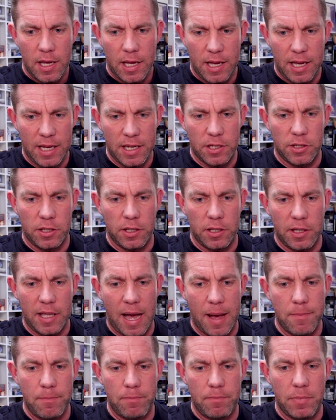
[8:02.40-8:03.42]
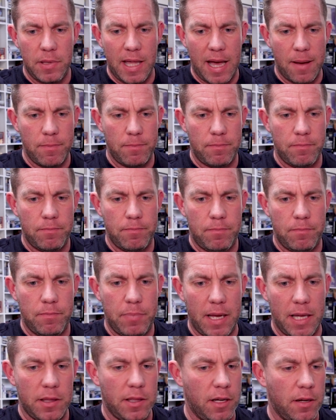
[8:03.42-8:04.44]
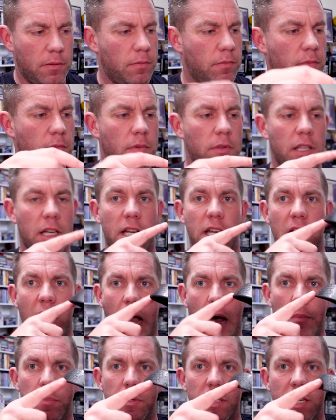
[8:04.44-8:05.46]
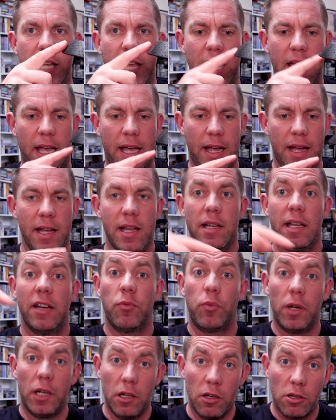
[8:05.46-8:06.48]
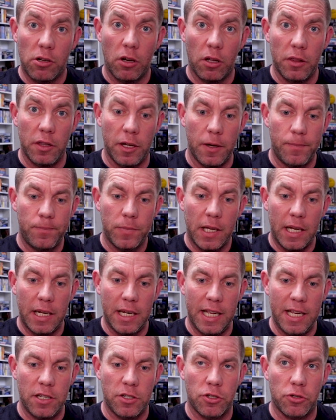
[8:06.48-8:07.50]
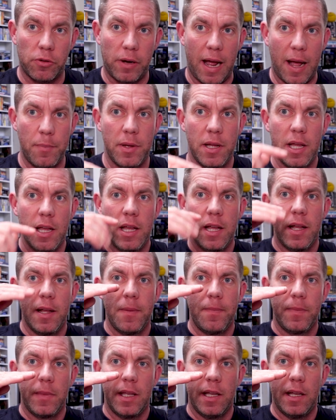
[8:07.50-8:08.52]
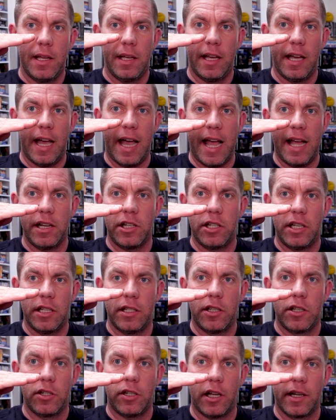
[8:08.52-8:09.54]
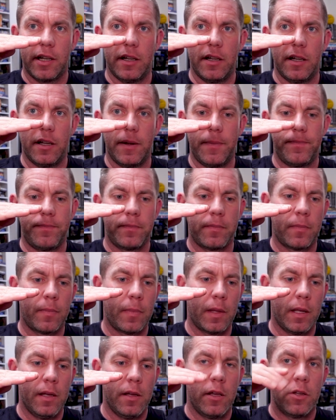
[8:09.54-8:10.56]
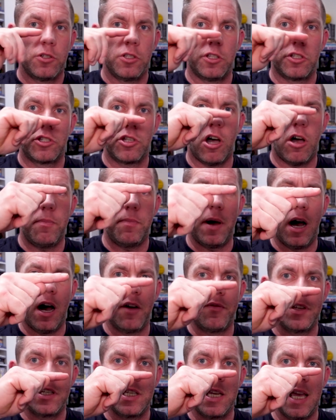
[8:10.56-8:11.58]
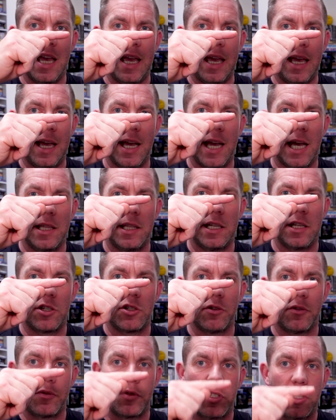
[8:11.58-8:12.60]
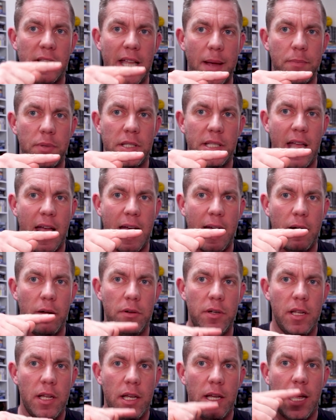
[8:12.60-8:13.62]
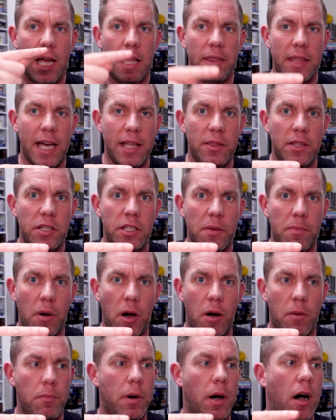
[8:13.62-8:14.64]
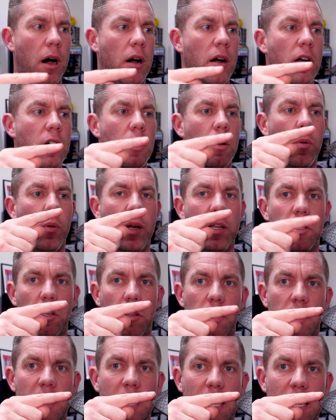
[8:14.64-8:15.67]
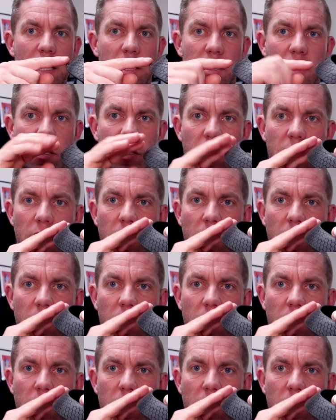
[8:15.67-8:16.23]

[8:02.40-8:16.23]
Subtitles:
is that bit that cups here, if we look on the Elite strap, it actually, there's like a, to the top part of it's here, and then it sort of steps down, and then there's the bottom part, whereas on this